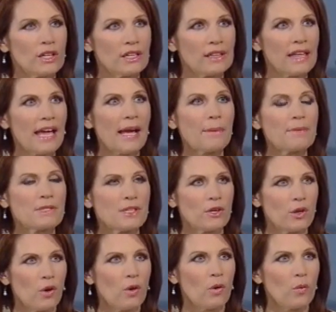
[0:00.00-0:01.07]
collapse
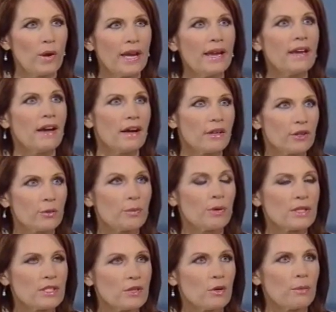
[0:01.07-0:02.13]
and go away under
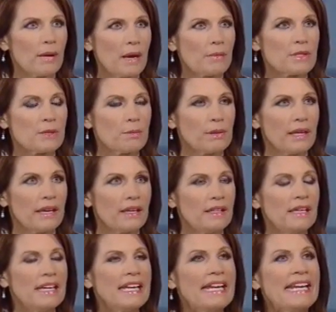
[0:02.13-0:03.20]
President Obama's plan.